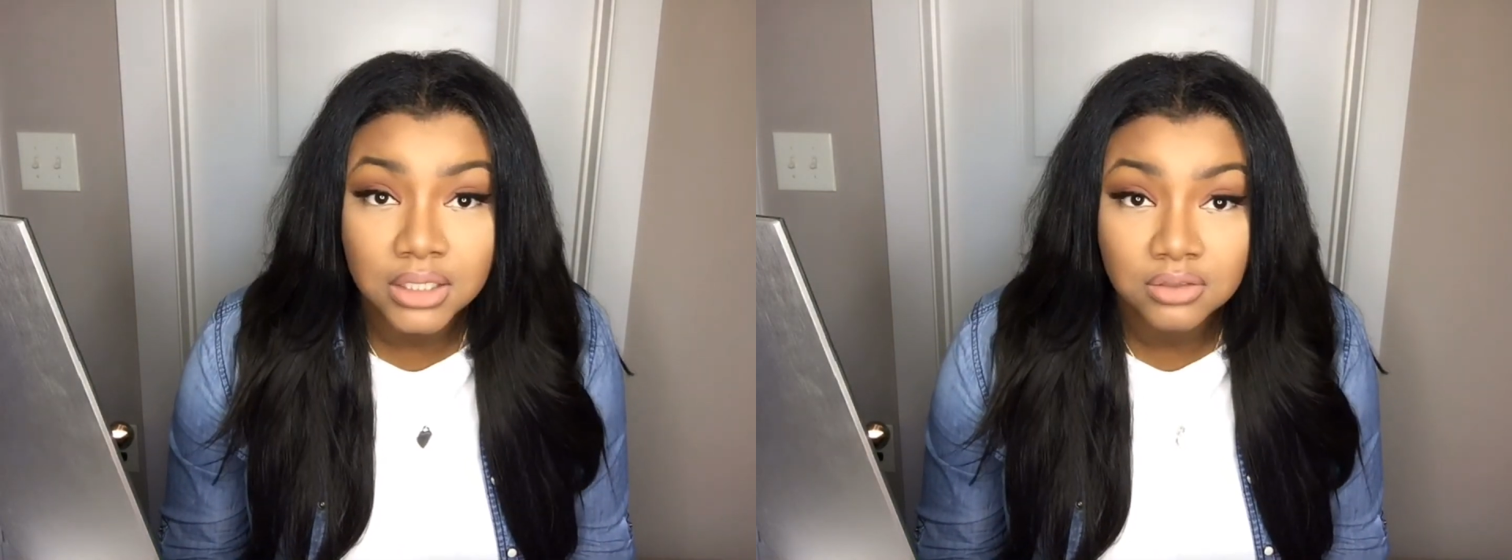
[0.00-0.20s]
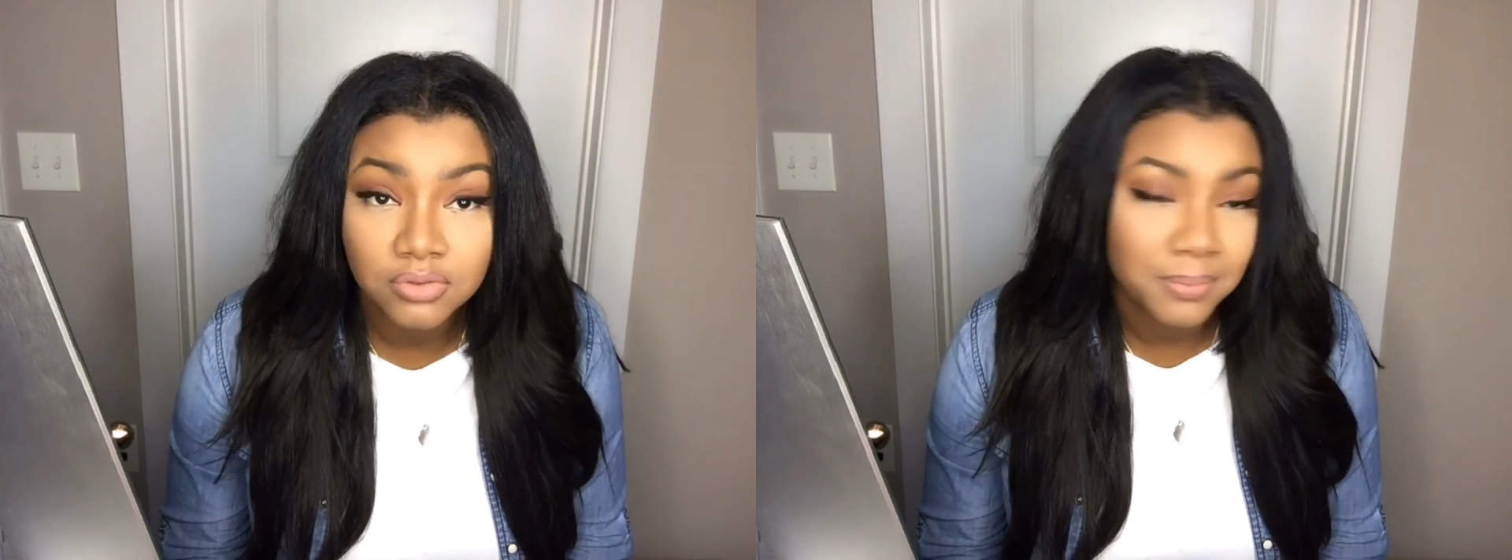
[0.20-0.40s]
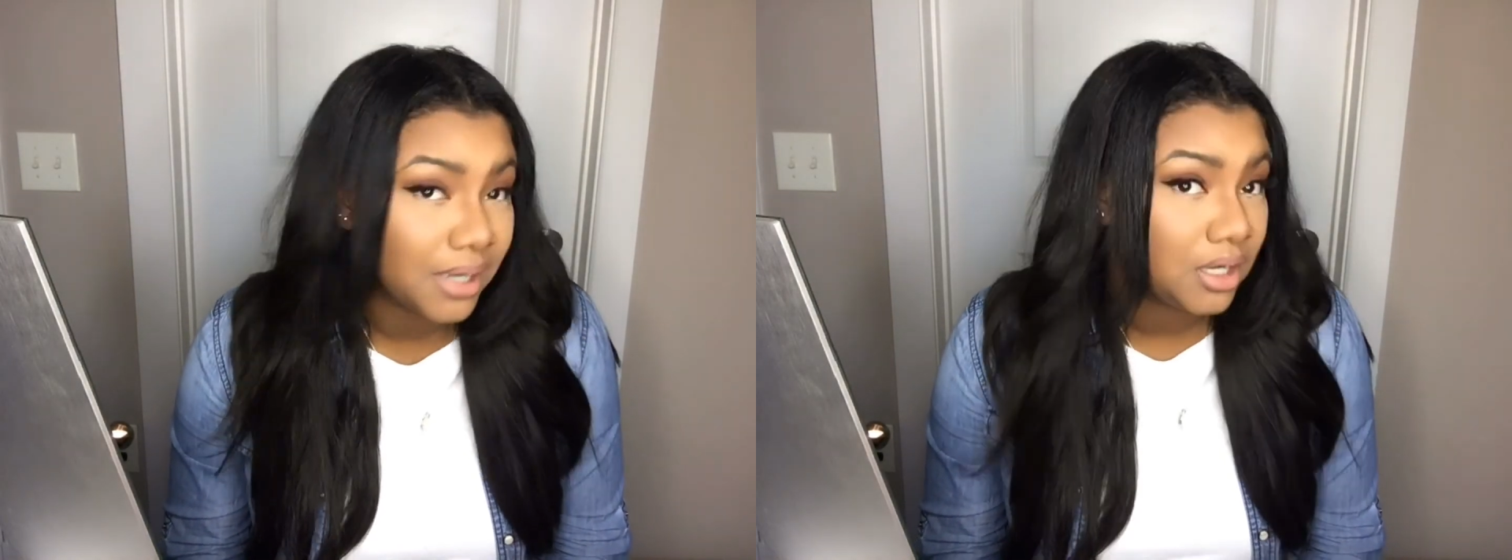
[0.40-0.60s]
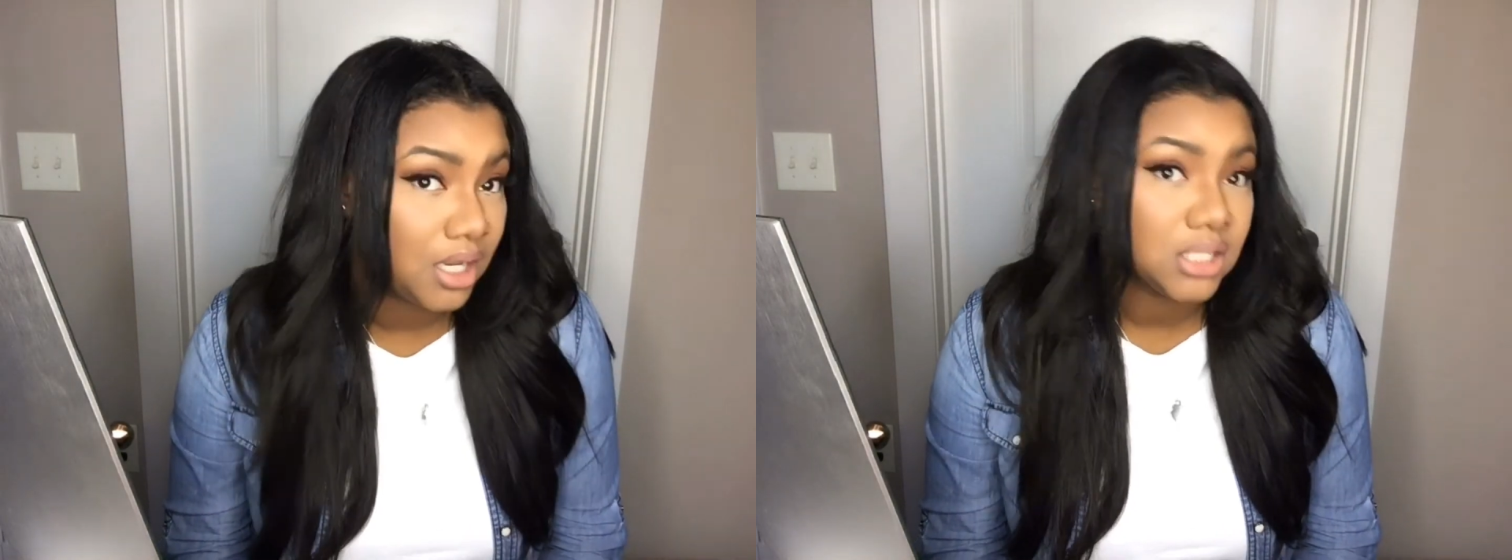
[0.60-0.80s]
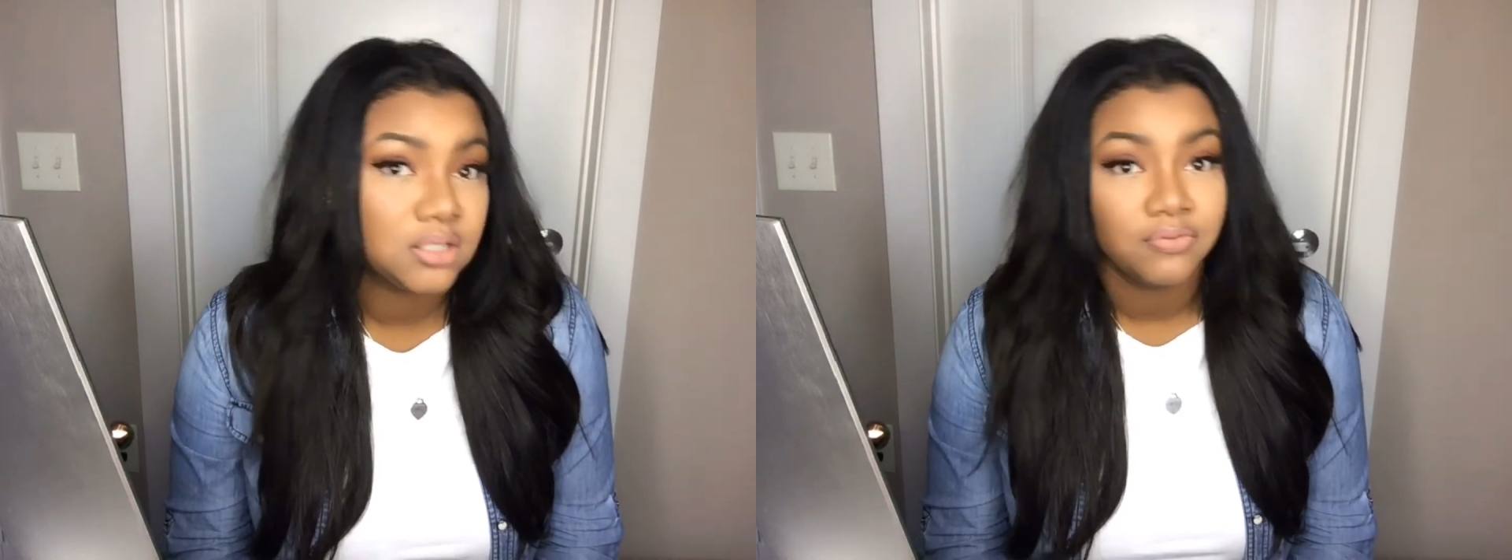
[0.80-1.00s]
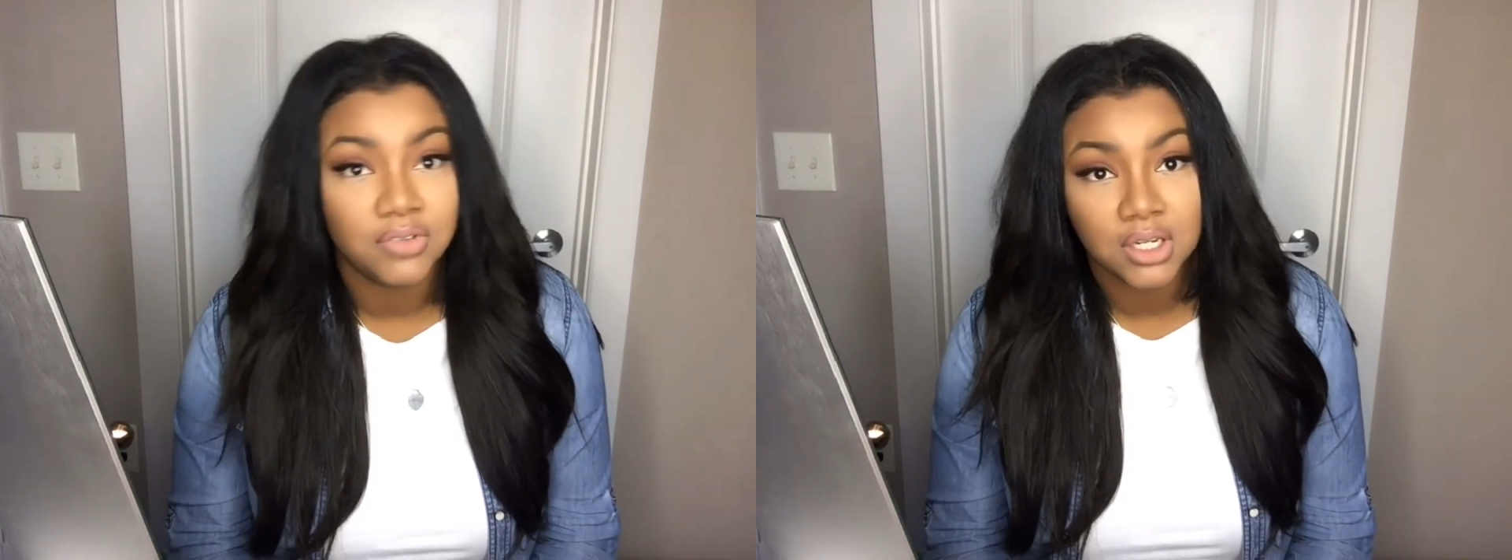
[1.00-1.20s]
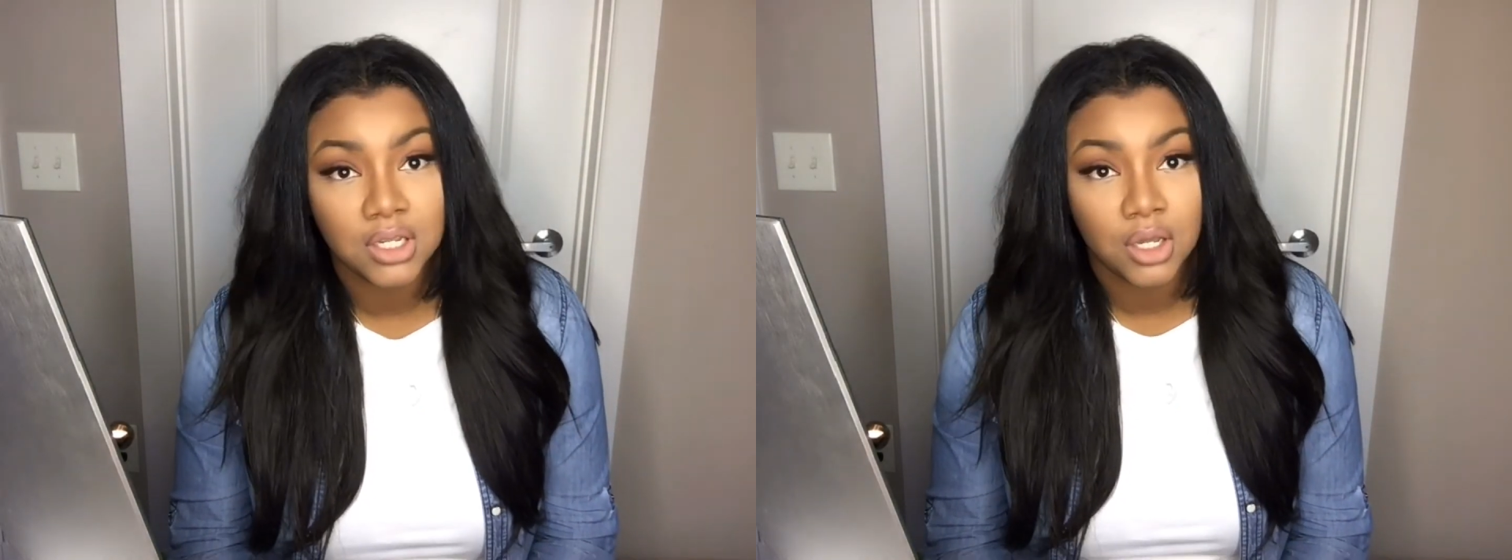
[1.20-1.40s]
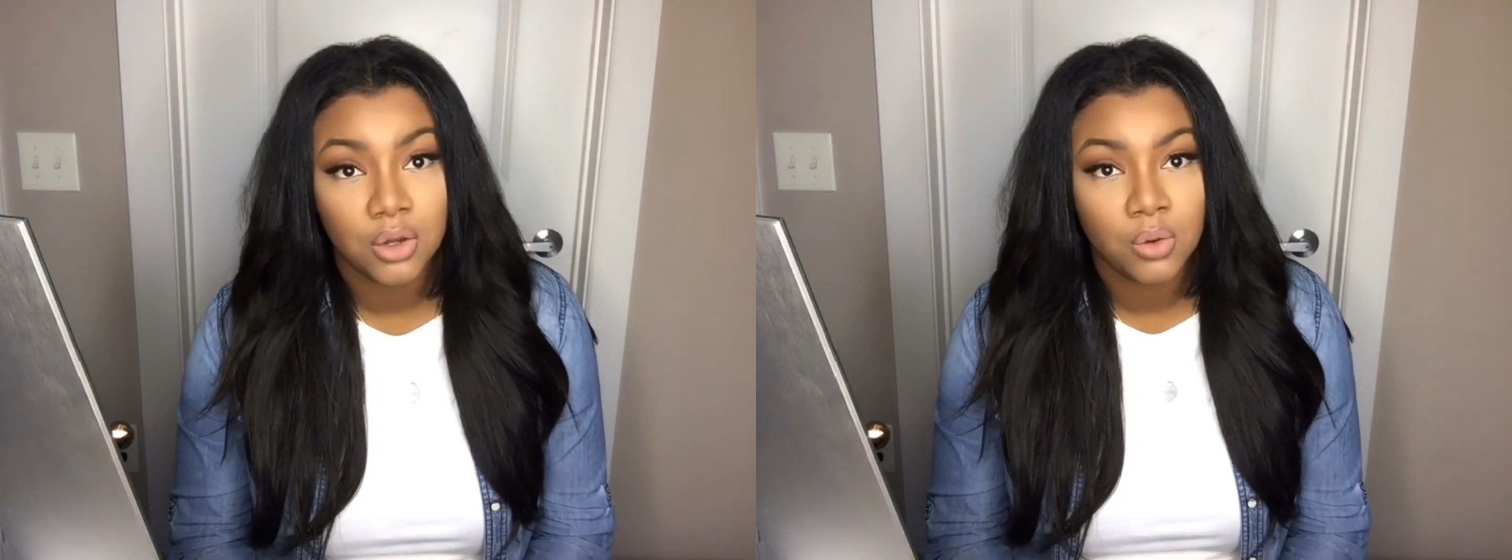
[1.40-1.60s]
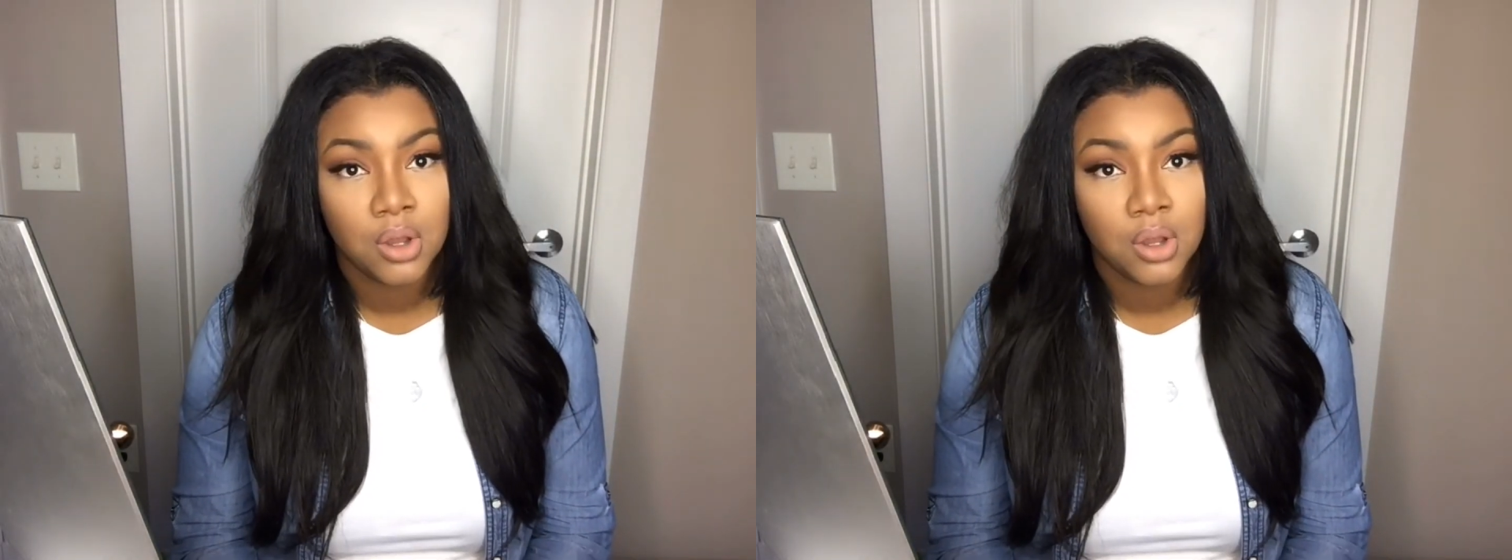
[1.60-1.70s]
for my next video.